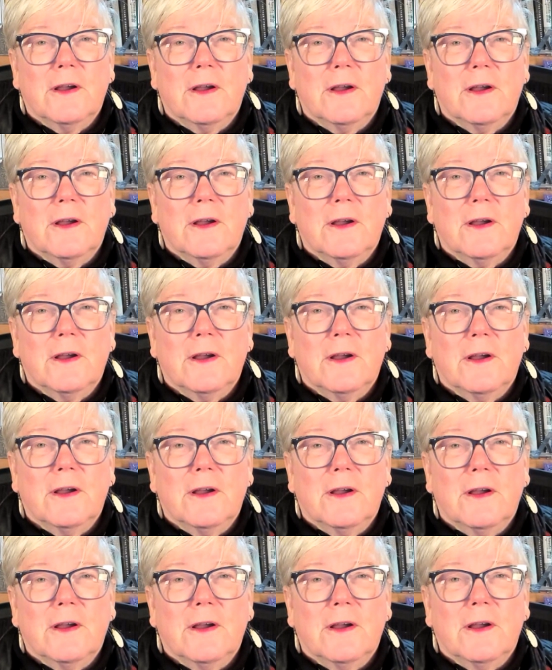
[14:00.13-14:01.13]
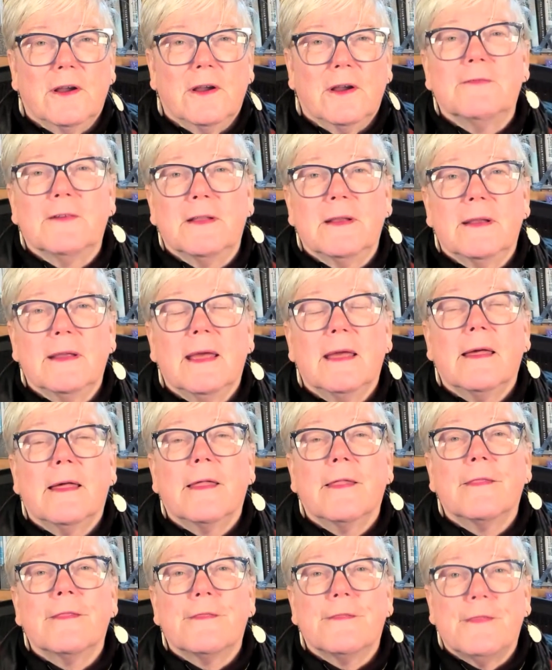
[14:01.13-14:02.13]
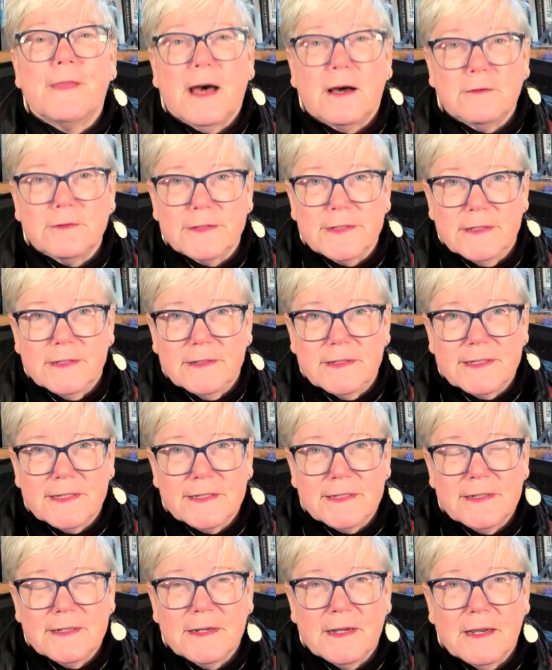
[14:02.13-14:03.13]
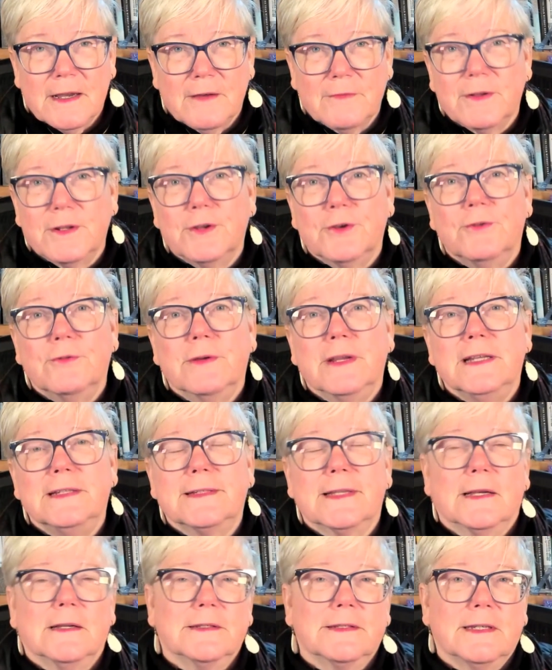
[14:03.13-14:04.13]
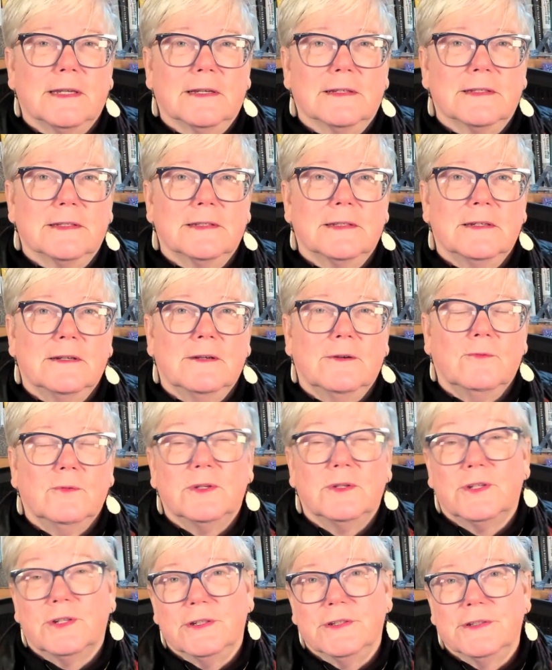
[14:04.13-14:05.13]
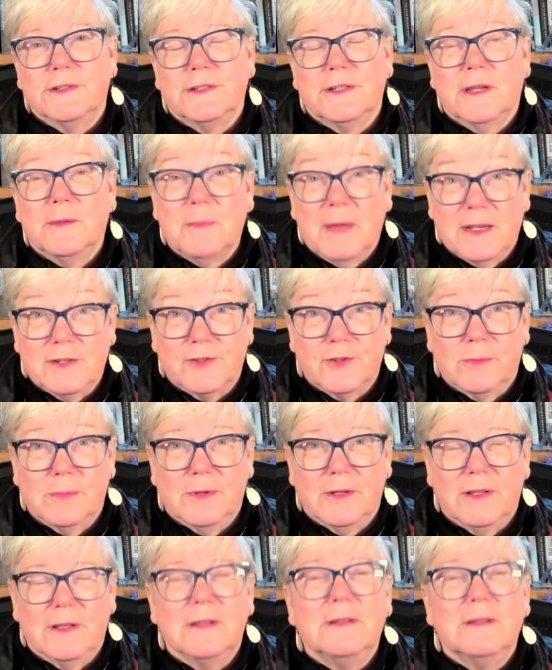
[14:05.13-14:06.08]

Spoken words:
warming by 7 thousandths of a degree Celsius, which is immeasurable.